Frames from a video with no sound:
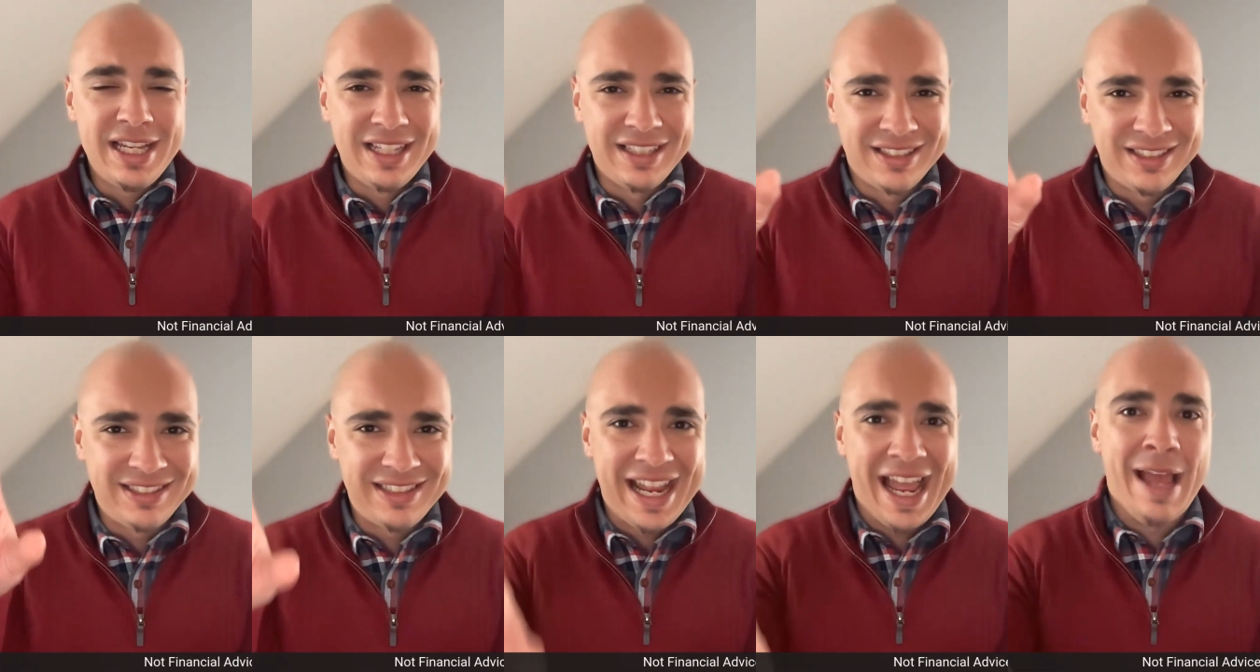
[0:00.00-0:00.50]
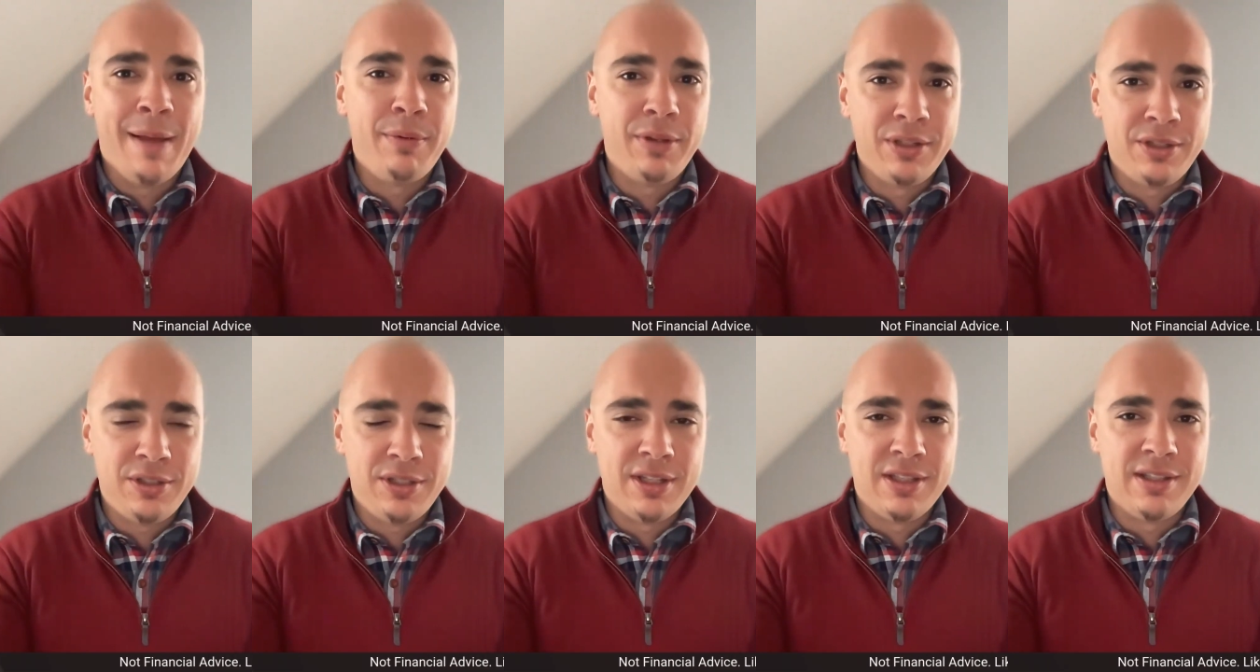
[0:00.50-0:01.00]

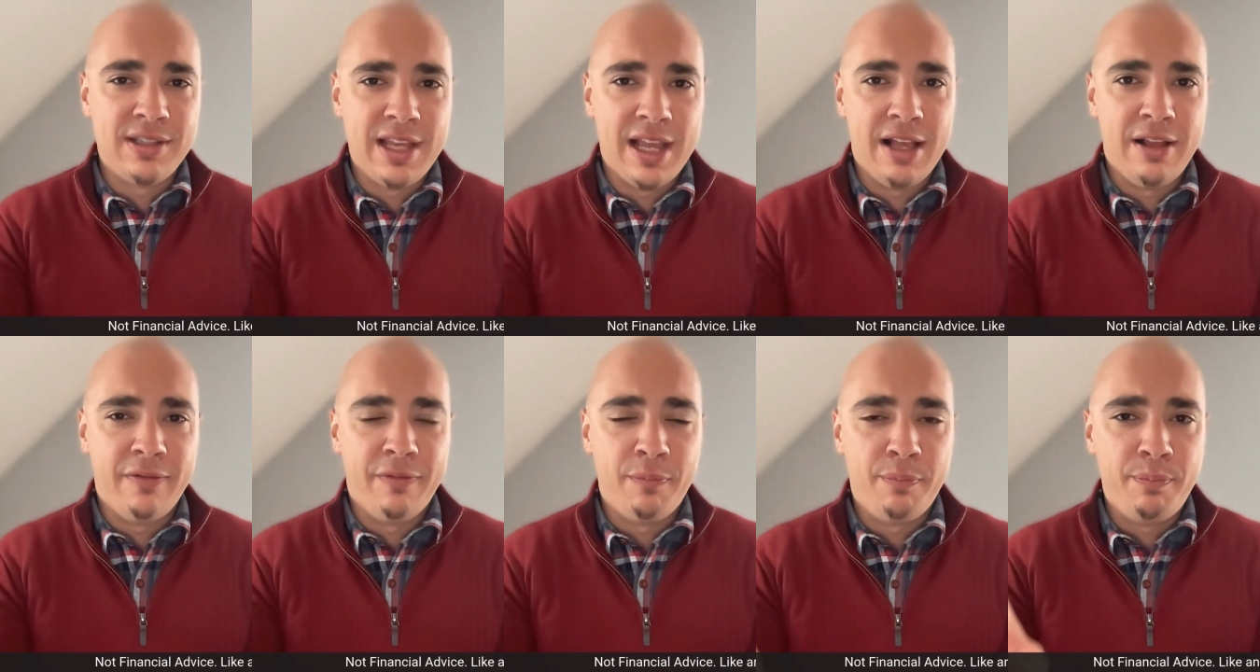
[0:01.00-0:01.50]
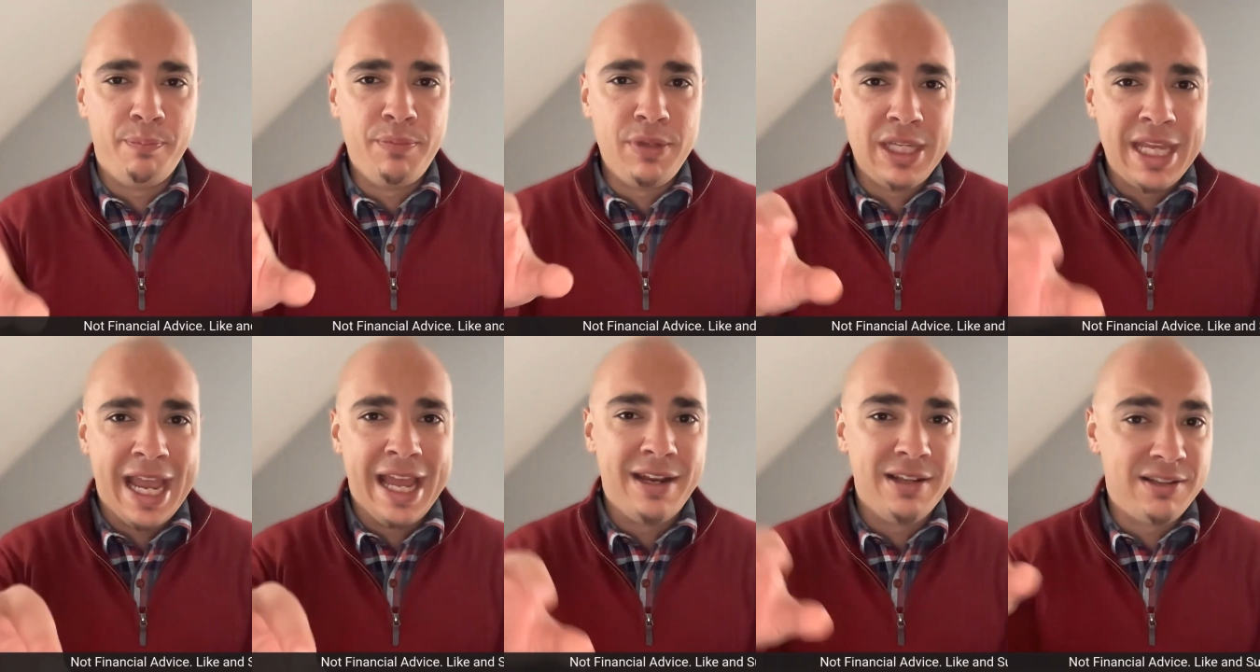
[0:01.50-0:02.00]
established itself
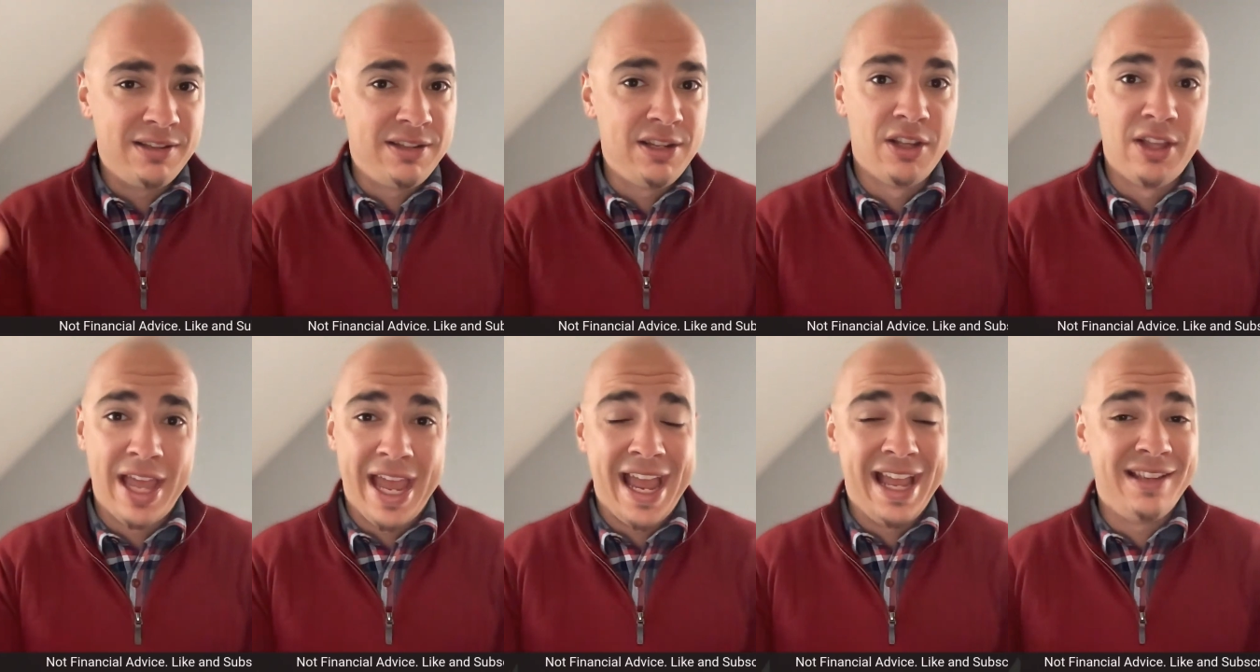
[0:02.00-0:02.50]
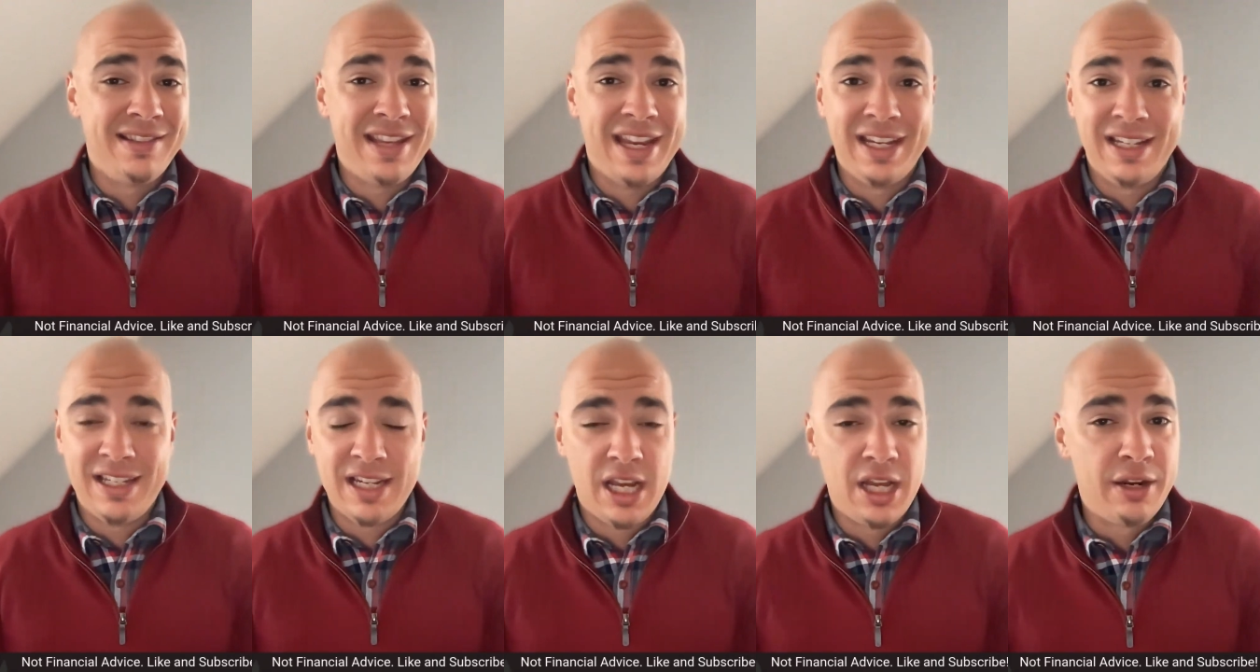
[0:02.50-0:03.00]
yet still has
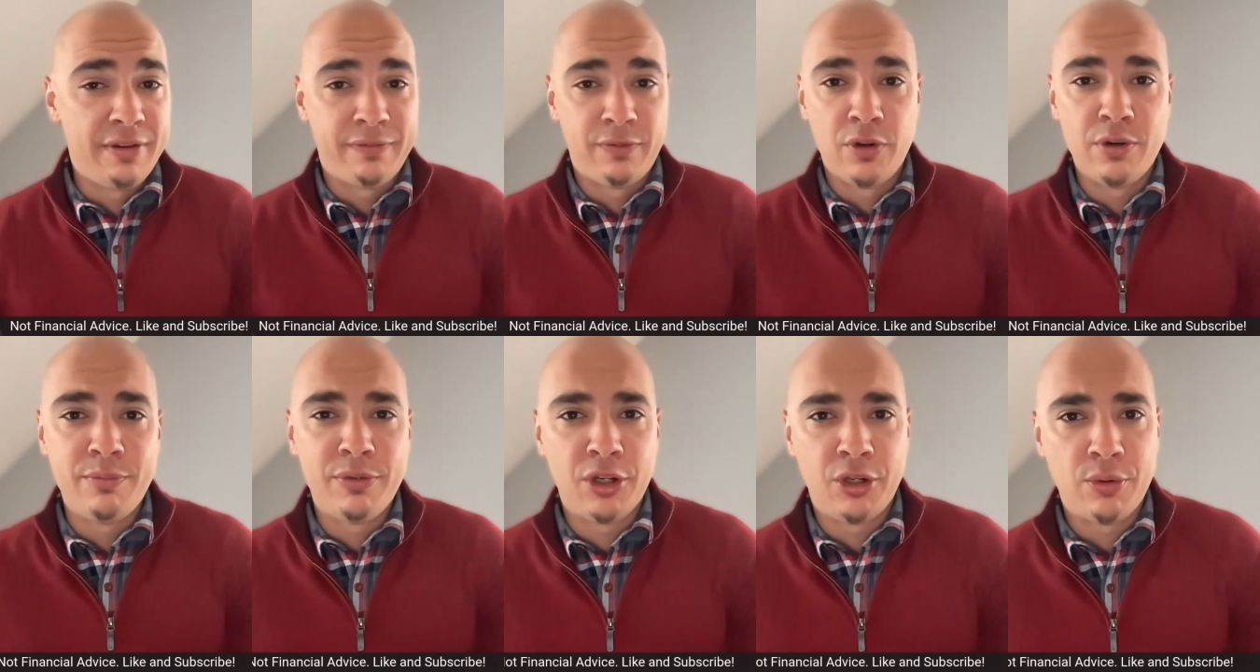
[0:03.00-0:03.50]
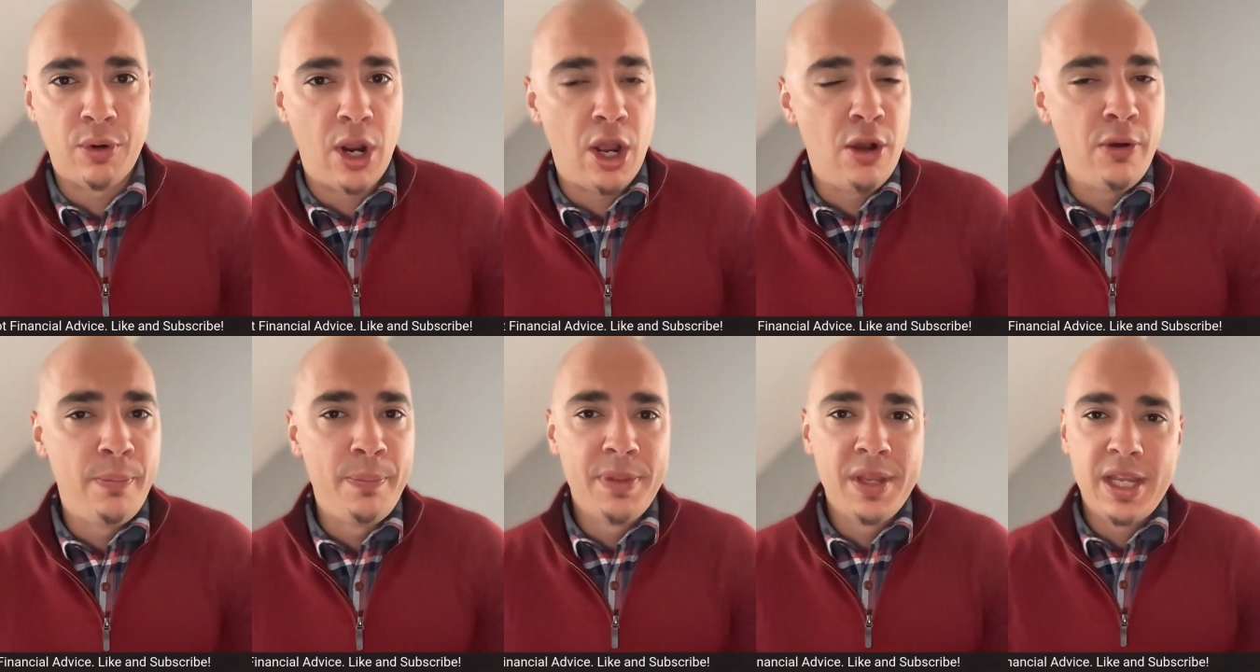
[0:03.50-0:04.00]
a ton of room to
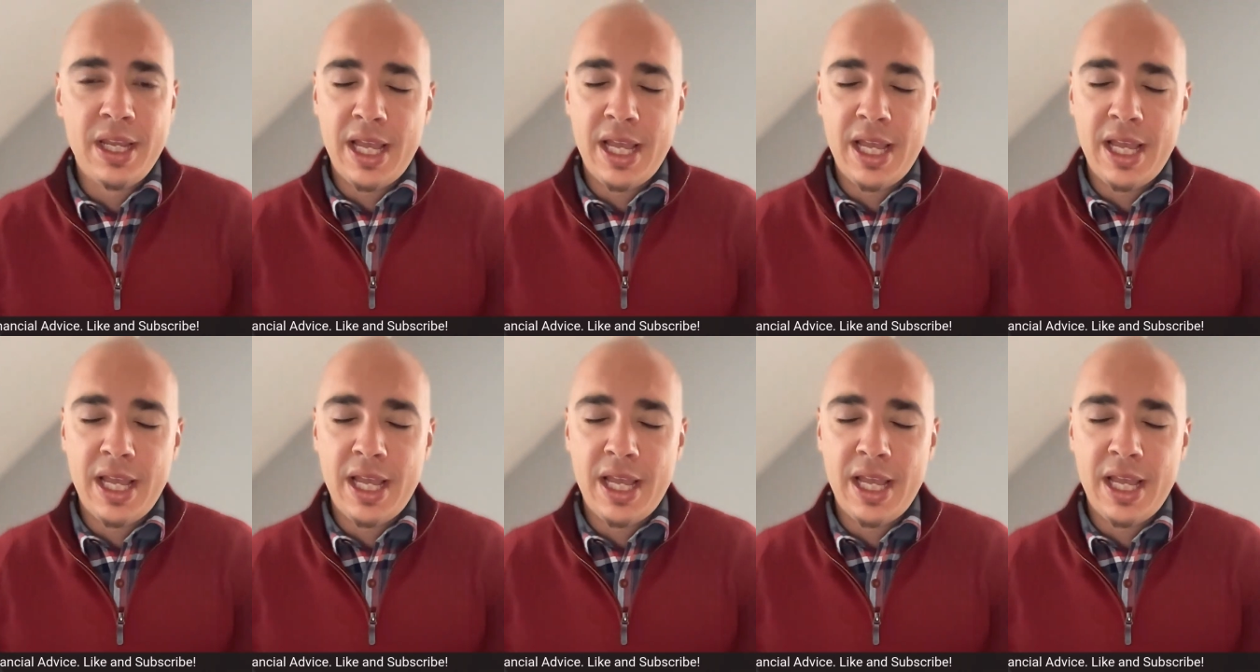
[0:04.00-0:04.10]
grow,